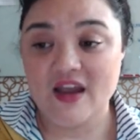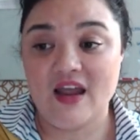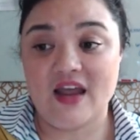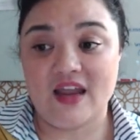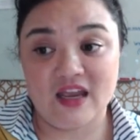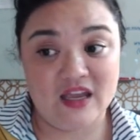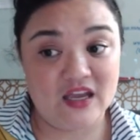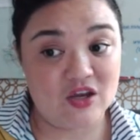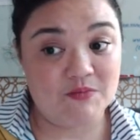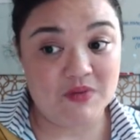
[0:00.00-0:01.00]
Again, it
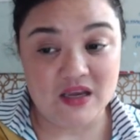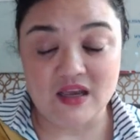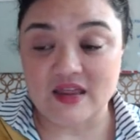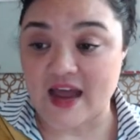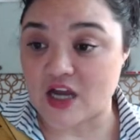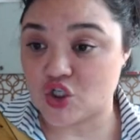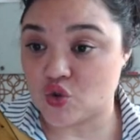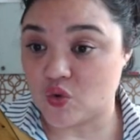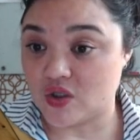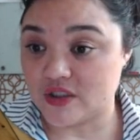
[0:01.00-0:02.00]
could be the
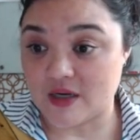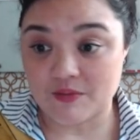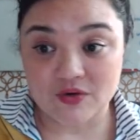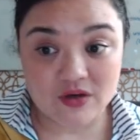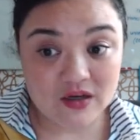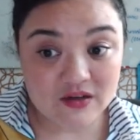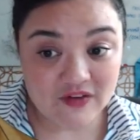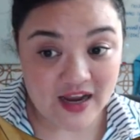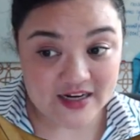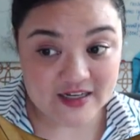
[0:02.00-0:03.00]
actual number of
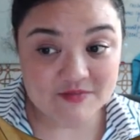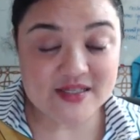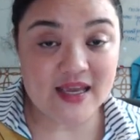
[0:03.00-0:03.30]
items